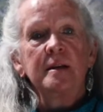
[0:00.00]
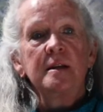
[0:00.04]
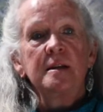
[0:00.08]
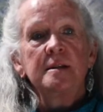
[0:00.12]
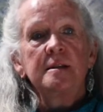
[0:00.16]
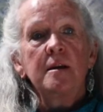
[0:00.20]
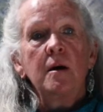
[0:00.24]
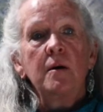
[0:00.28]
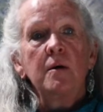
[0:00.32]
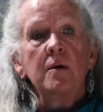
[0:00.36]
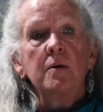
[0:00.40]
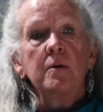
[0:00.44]

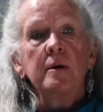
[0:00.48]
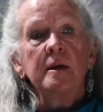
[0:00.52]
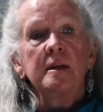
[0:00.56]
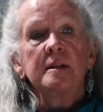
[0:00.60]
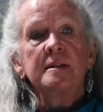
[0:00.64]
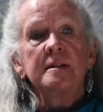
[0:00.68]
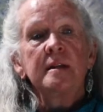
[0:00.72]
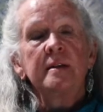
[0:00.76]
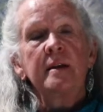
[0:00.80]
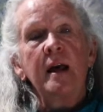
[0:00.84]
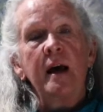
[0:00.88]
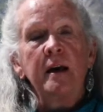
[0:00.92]
So
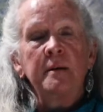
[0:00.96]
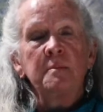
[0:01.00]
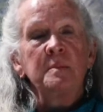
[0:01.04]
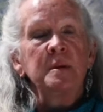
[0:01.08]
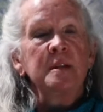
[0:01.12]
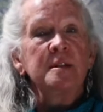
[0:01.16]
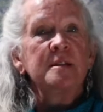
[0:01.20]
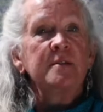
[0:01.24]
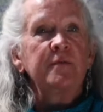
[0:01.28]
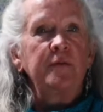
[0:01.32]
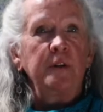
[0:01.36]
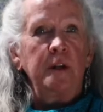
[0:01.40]
it's an
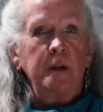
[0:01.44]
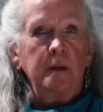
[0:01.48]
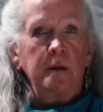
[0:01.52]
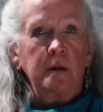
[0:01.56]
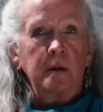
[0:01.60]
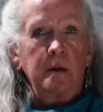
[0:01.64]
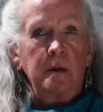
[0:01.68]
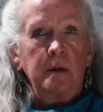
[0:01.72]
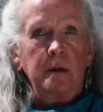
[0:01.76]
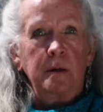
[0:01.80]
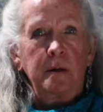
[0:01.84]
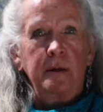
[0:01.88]

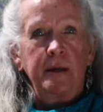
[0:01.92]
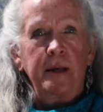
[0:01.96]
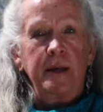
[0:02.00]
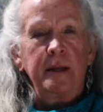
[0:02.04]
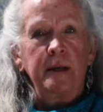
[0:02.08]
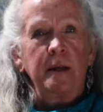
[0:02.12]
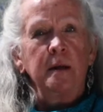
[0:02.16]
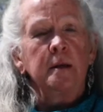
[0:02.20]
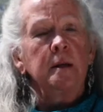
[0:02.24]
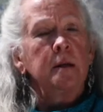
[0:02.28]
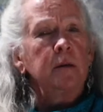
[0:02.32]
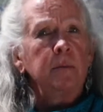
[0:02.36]
atmosphere
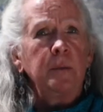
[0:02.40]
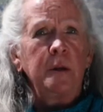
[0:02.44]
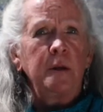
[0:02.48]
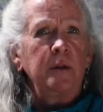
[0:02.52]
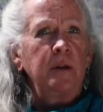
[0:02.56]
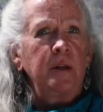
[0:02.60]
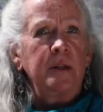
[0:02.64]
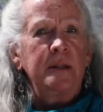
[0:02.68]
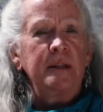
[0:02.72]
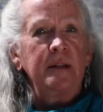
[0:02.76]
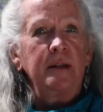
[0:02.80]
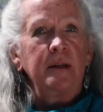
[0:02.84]
and a
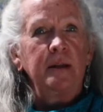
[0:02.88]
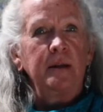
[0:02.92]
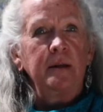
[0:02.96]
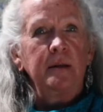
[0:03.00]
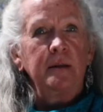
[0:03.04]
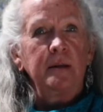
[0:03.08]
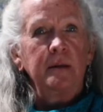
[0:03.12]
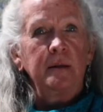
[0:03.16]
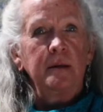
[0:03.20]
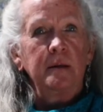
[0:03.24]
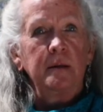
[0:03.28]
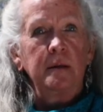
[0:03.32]
community,
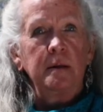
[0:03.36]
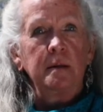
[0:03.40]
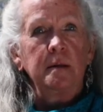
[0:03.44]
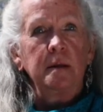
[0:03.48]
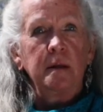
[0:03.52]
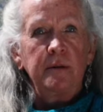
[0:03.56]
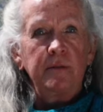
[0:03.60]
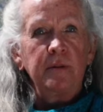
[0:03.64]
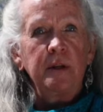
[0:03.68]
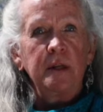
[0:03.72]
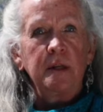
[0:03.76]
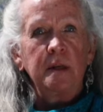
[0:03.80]
a
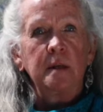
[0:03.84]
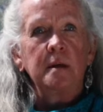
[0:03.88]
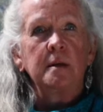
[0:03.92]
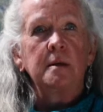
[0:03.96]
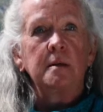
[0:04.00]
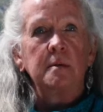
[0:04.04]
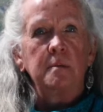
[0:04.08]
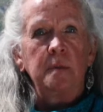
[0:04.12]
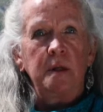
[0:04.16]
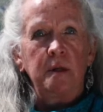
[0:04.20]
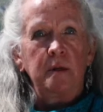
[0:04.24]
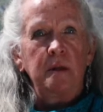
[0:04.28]
living in
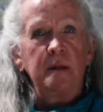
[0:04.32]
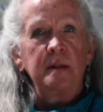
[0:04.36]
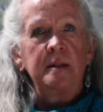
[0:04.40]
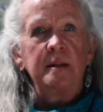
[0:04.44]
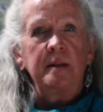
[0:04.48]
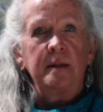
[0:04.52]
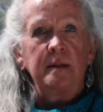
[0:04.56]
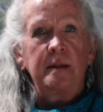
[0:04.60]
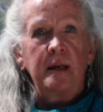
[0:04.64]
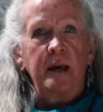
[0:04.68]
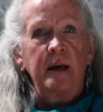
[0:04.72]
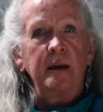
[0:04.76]

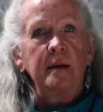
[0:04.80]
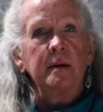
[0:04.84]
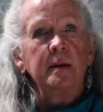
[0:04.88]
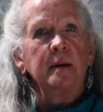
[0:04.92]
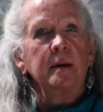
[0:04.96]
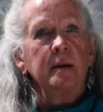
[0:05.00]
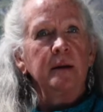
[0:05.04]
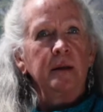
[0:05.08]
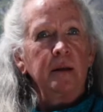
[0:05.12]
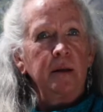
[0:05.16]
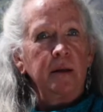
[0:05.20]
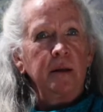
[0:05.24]
community that
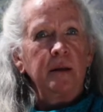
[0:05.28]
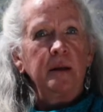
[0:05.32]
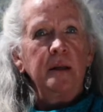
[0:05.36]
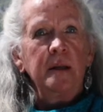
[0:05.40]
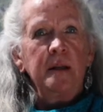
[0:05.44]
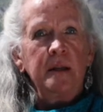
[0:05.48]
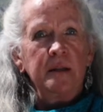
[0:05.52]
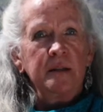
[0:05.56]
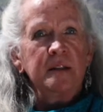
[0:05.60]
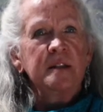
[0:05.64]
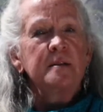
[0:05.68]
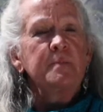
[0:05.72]

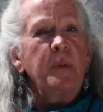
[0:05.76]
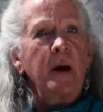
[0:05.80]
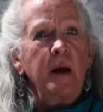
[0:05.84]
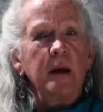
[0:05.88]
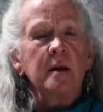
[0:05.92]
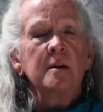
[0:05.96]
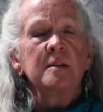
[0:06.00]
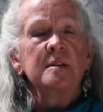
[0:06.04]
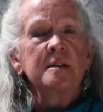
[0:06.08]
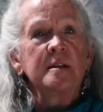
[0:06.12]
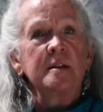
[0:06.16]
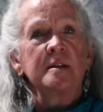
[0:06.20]

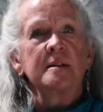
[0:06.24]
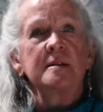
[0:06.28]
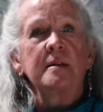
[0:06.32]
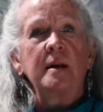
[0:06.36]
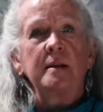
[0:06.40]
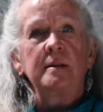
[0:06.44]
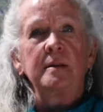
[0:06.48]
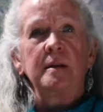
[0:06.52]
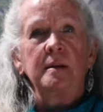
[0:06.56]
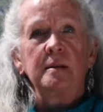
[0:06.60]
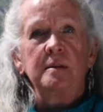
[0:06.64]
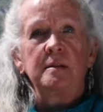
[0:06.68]
inspires us,
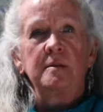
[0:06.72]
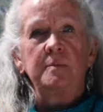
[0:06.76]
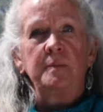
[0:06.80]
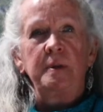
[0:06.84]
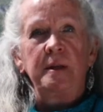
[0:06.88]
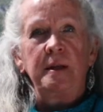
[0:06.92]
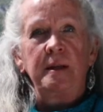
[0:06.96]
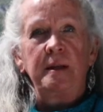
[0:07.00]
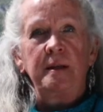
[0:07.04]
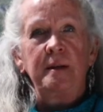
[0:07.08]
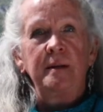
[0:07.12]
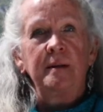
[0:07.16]
I think, to
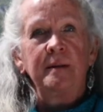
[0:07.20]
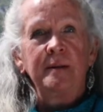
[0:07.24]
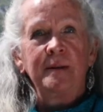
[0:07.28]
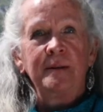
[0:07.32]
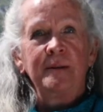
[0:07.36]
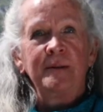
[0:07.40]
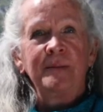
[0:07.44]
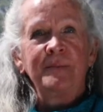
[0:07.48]
be